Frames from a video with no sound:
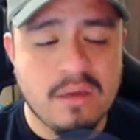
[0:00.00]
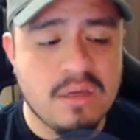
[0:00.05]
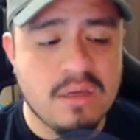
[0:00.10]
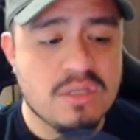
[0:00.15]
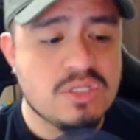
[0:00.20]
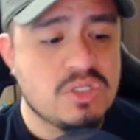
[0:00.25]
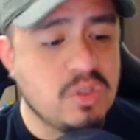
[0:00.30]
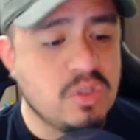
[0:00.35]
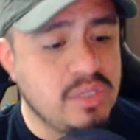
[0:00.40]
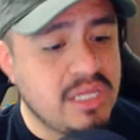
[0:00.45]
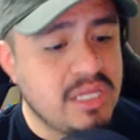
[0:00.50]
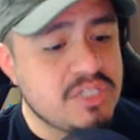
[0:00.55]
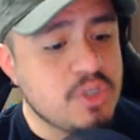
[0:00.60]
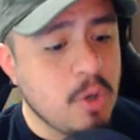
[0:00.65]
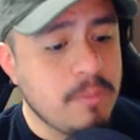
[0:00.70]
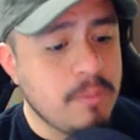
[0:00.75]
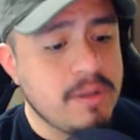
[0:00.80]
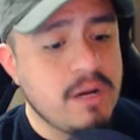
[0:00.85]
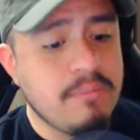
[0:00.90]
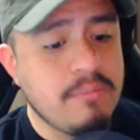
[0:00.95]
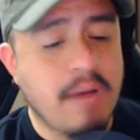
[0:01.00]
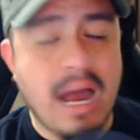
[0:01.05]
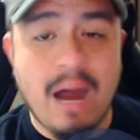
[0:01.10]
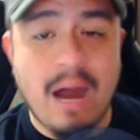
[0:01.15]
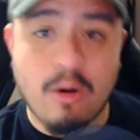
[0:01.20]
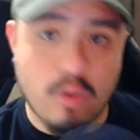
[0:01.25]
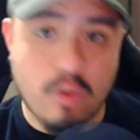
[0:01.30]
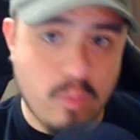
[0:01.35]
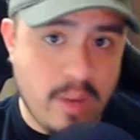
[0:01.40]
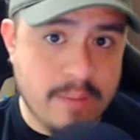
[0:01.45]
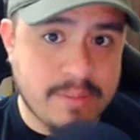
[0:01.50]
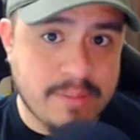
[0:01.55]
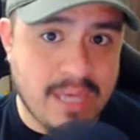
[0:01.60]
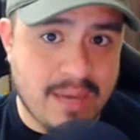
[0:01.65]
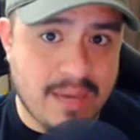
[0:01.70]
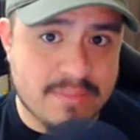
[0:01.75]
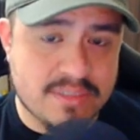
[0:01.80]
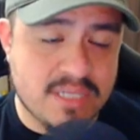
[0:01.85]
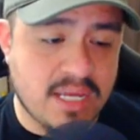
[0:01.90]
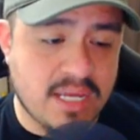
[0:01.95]
So let's open up our
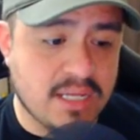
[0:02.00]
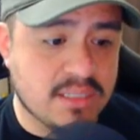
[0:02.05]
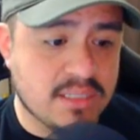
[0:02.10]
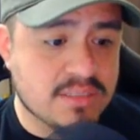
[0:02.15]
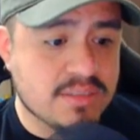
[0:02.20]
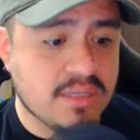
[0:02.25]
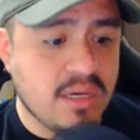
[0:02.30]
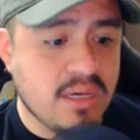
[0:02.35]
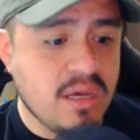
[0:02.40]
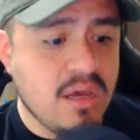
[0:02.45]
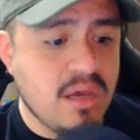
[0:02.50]
webcam settings.